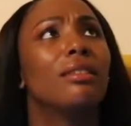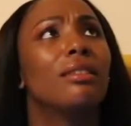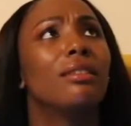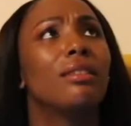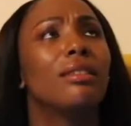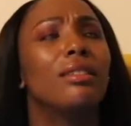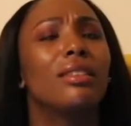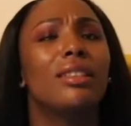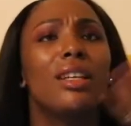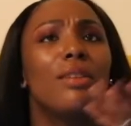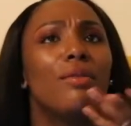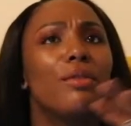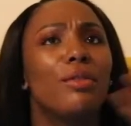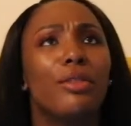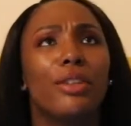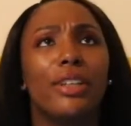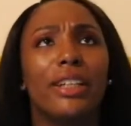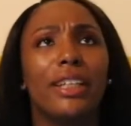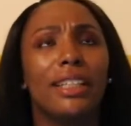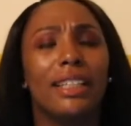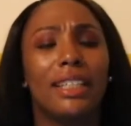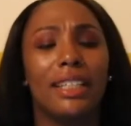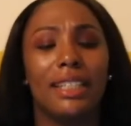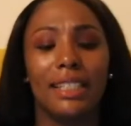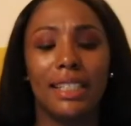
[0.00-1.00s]
7 or
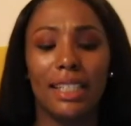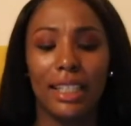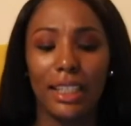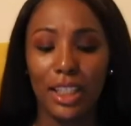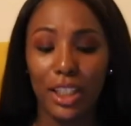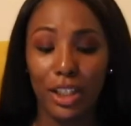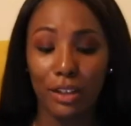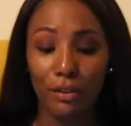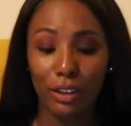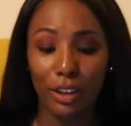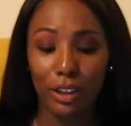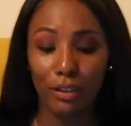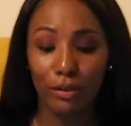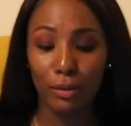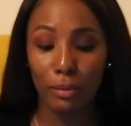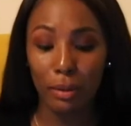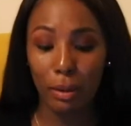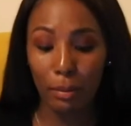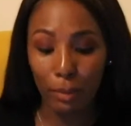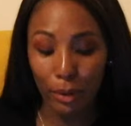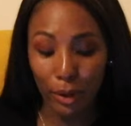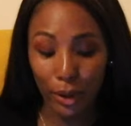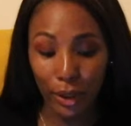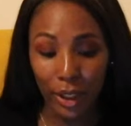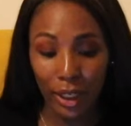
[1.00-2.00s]
8 days. I can't really
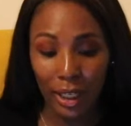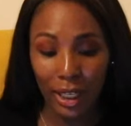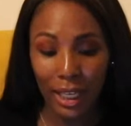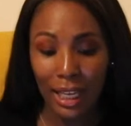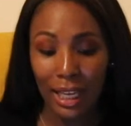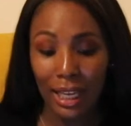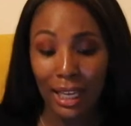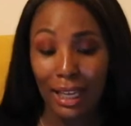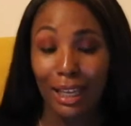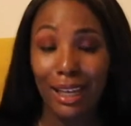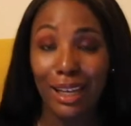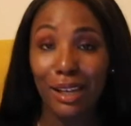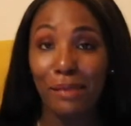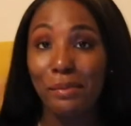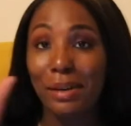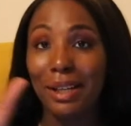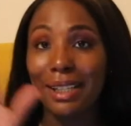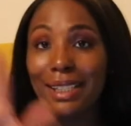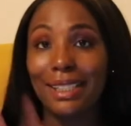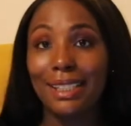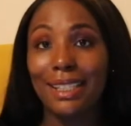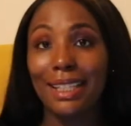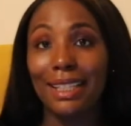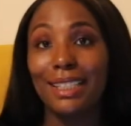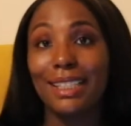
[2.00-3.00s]
remember. And my
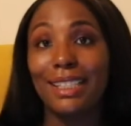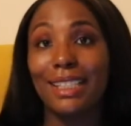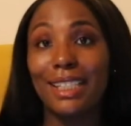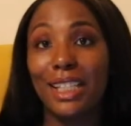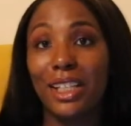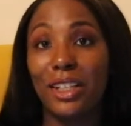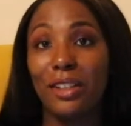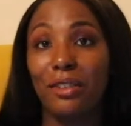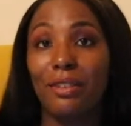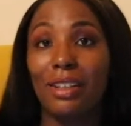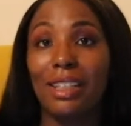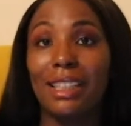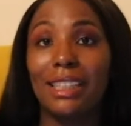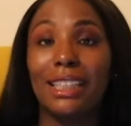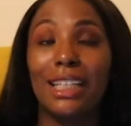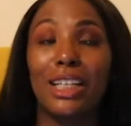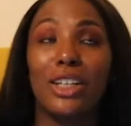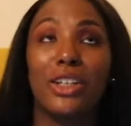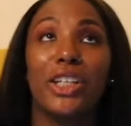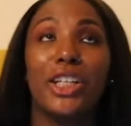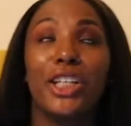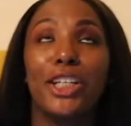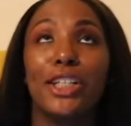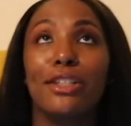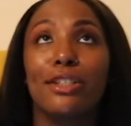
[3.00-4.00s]
son is sitting right
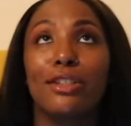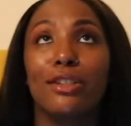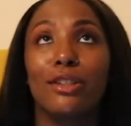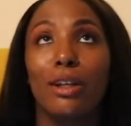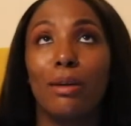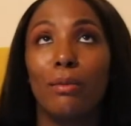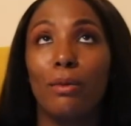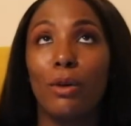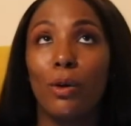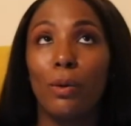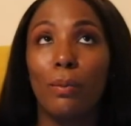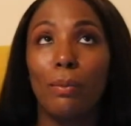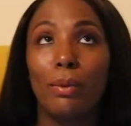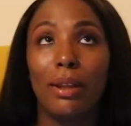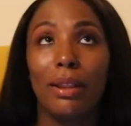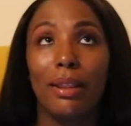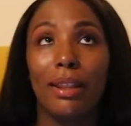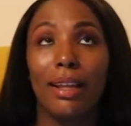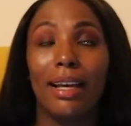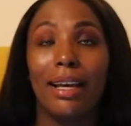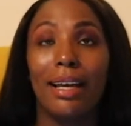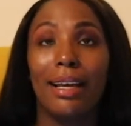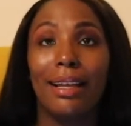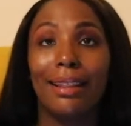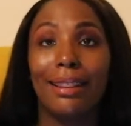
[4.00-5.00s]
down here. So I'm hoping
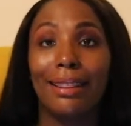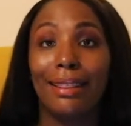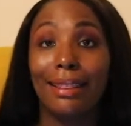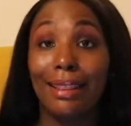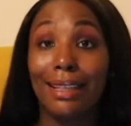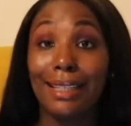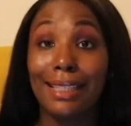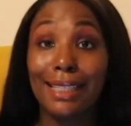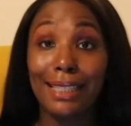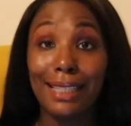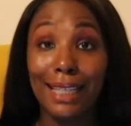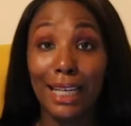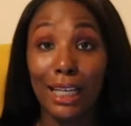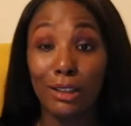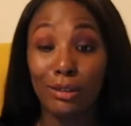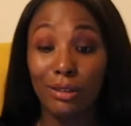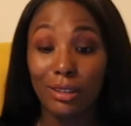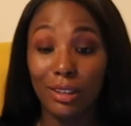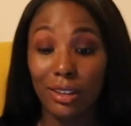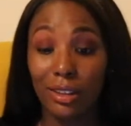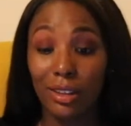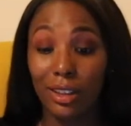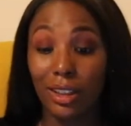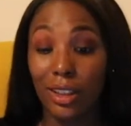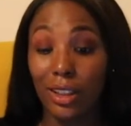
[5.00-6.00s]
that the sound
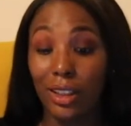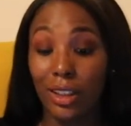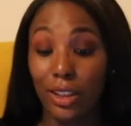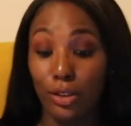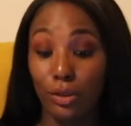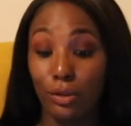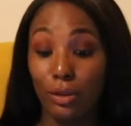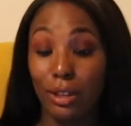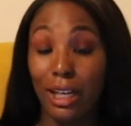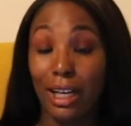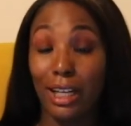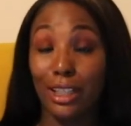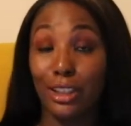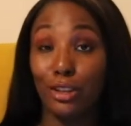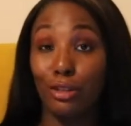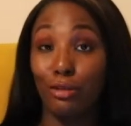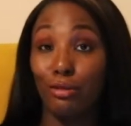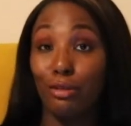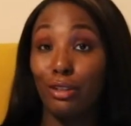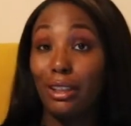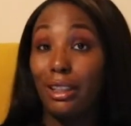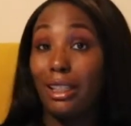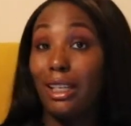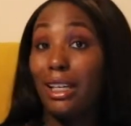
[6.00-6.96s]
is good and you guys are really